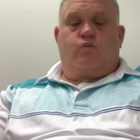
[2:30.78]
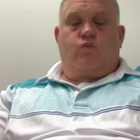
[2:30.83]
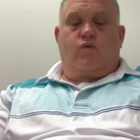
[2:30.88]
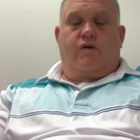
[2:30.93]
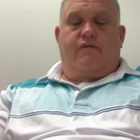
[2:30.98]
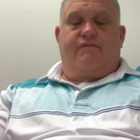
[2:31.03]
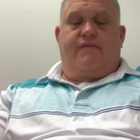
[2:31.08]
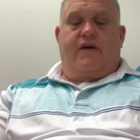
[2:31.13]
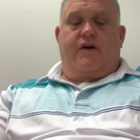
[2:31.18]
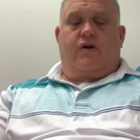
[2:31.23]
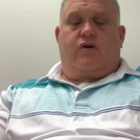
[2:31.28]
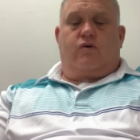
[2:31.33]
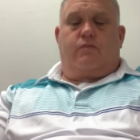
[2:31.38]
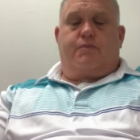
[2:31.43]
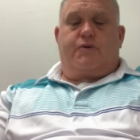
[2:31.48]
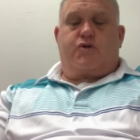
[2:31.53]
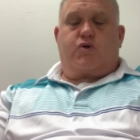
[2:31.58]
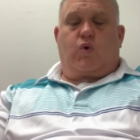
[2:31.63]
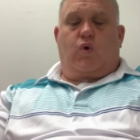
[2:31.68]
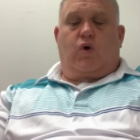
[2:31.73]
Vehicle
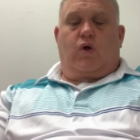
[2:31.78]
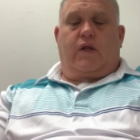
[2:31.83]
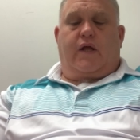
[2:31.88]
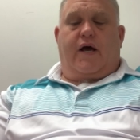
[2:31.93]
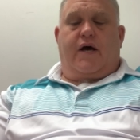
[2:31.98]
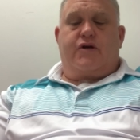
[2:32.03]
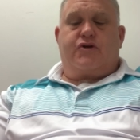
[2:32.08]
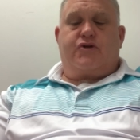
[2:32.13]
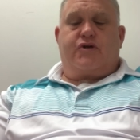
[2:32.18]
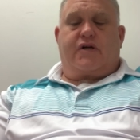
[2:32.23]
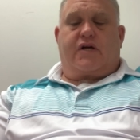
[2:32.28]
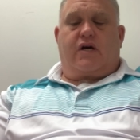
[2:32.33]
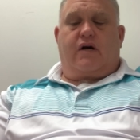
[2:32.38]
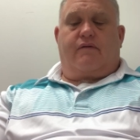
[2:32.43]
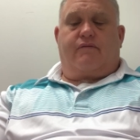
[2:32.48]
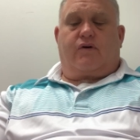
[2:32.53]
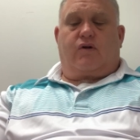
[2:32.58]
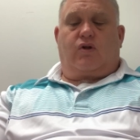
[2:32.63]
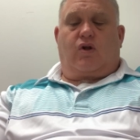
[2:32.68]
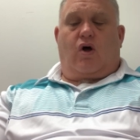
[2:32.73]
patrol allows you to
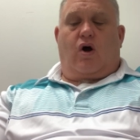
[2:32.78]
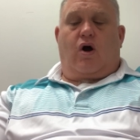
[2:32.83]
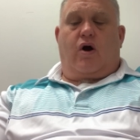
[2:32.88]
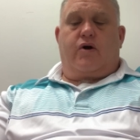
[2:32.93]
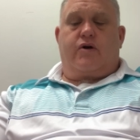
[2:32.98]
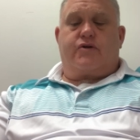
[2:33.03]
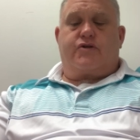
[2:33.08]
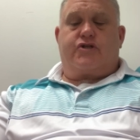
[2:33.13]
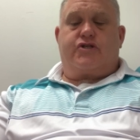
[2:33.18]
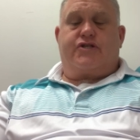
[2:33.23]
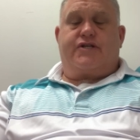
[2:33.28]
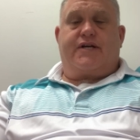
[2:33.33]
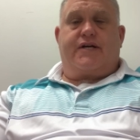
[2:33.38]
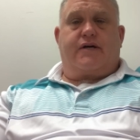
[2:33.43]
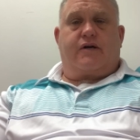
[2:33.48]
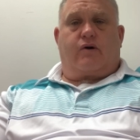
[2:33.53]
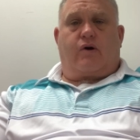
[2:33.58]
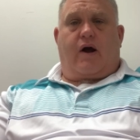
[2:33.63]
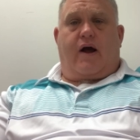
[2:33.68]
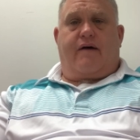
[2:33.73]
cover large
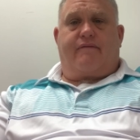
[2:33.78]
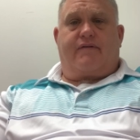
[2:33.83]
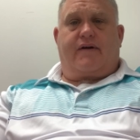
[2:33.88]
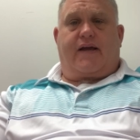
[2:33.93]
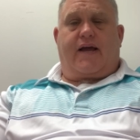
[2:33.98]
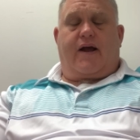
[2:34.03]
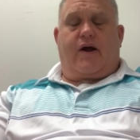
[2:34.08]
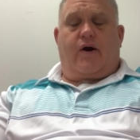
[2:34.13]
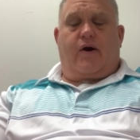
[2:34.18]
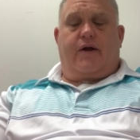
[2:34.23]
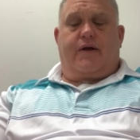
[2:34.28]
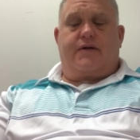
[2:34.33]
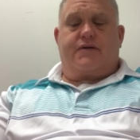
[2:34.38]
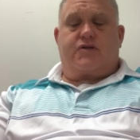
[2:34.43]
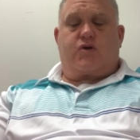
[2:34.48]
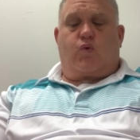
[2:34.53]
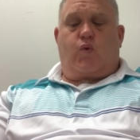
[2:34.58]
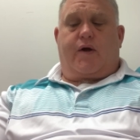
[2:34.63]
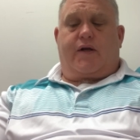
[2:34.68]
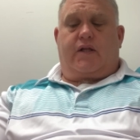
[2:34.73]
geographic areas
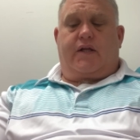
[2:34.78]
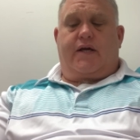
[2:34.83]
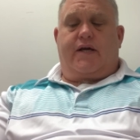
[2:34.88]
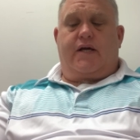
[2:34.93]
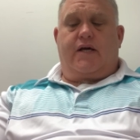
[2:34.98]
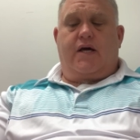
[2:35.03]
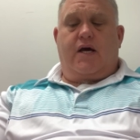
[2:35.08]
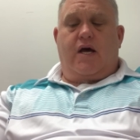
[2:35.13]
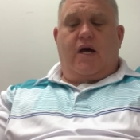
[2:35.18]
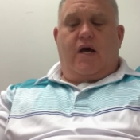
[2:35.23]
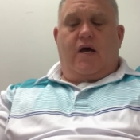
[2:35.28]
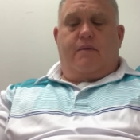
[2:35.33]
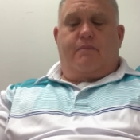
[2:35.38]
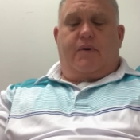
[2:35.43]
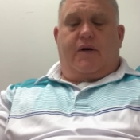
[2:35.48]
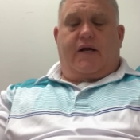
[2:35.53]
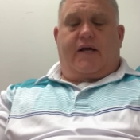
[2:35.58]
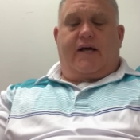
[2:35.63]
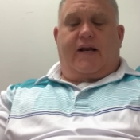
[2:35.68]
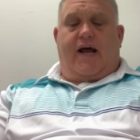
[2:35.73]
quickly,
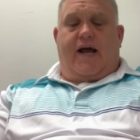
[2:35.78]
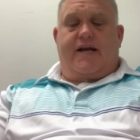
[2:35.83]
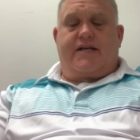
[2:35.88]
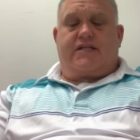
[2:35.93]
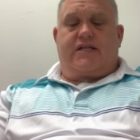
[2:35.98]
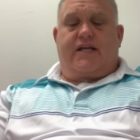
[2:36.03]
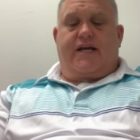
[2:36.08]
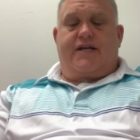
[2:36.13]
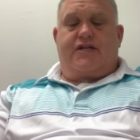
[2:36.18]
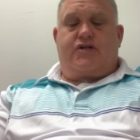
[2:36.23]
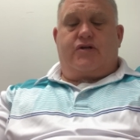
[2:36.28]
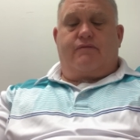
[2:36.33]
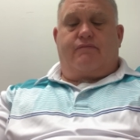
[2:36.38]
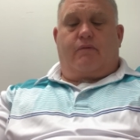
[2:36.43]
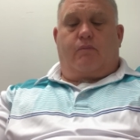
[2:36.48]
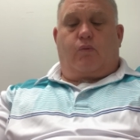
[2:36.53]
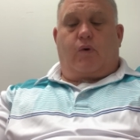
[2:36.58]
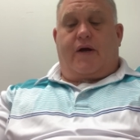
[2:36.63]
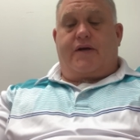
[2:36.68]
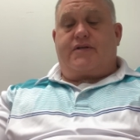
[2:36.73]
but it can isolate you
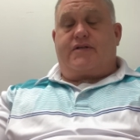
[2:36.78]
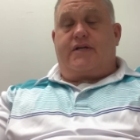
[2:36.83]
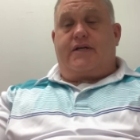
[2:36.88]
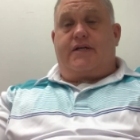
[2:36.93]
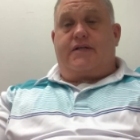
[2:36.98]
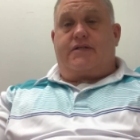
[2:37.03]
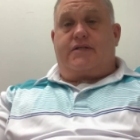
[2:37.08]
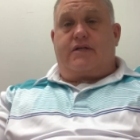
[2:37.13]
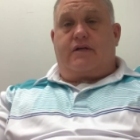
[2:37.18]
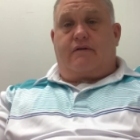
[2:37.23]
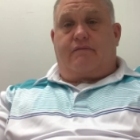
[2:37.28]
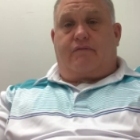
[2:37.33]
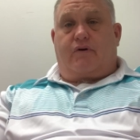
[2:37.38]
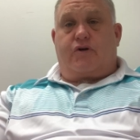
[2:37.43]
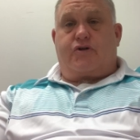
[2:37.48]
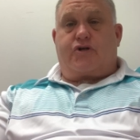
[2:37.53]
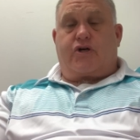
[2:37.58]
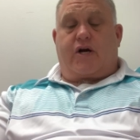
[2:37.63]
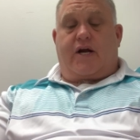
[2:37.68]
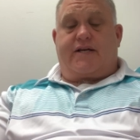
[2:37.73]
from residents and
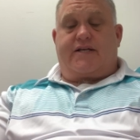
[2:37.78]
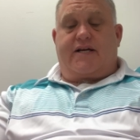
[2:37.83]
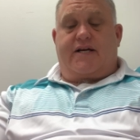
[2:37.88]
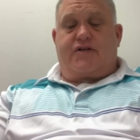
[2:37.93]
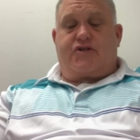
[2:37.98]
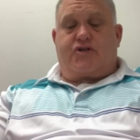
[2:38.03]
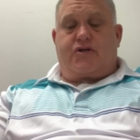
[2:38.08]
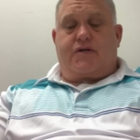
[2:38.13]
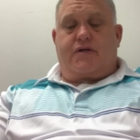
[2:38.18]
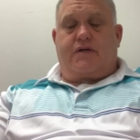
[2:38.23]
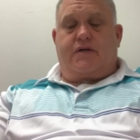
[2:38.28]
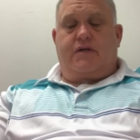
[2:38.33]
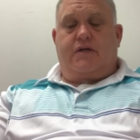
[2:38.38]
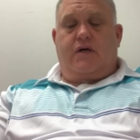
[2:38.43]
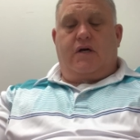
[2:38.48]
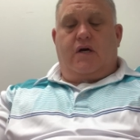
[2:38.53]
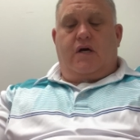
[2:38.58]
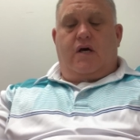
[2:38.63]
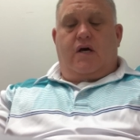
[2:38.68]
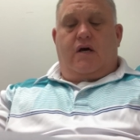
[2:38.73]
divert your attention.
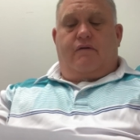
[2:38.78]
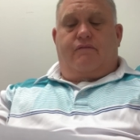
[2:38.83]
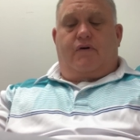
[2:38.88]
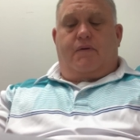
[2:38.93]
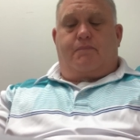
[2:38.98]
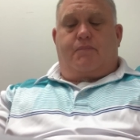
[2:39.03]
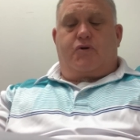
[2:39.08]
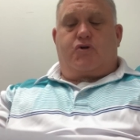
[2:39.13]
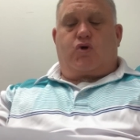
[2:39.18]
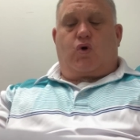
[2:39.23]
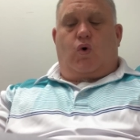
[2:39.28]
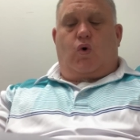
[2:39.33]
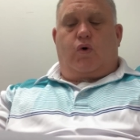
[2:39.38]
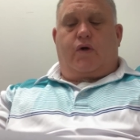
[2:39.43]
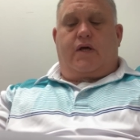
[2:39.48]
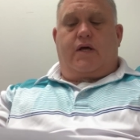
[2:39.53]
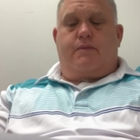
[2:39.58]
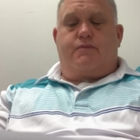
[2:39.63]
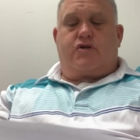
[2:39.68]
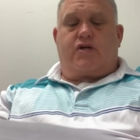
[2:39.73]
Foot patrol
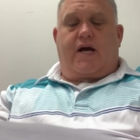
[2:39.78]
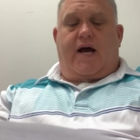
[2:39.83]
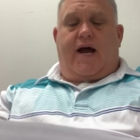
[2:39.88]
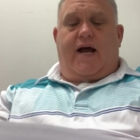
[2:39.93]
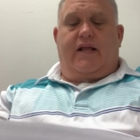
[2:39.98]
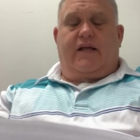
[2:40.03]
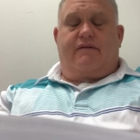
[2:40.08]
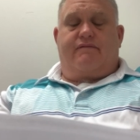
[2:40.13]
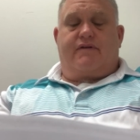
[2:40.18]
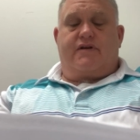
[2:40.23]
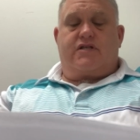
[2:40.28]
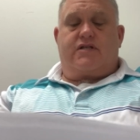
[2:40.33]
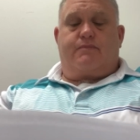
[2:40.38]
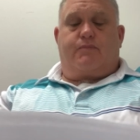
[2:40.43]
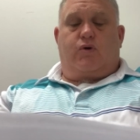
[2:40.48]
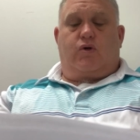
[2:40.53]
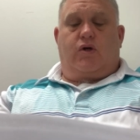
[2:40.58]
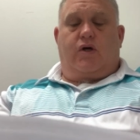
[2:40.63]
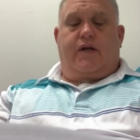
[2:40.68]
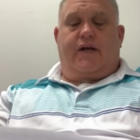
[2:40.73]
keeps you highly
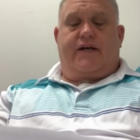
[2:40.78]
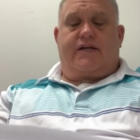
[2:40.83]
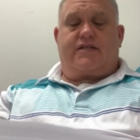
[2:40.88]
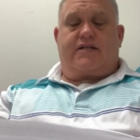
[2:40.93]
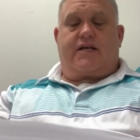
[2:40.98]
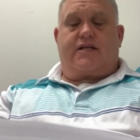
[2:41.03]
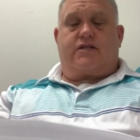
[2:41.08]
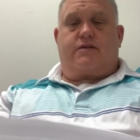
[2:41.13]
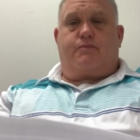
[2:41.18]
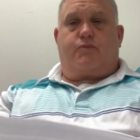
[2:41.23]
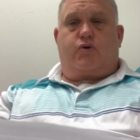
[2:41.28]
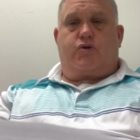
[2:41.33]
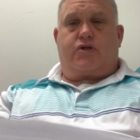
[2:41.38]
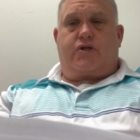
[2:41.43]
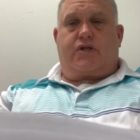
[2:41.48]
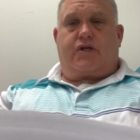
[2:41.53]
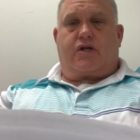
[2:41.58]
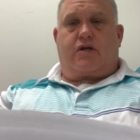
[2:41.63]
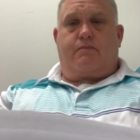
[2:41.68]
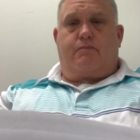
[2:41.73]
visible and accessible to
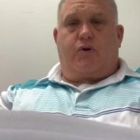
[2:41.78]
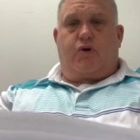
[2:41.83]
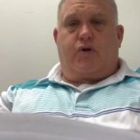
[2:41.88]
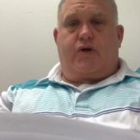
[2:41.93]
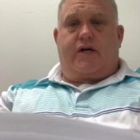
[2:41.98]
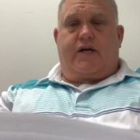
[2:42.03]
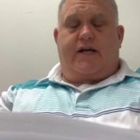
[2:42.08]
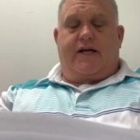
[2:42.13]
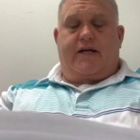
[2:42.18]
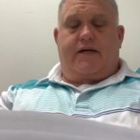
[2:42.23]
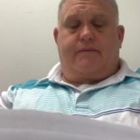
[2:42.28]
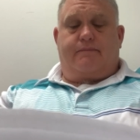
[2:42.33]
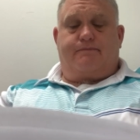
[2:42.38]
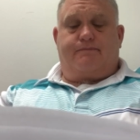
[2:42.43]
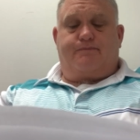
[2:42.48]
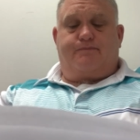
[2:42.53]
the community,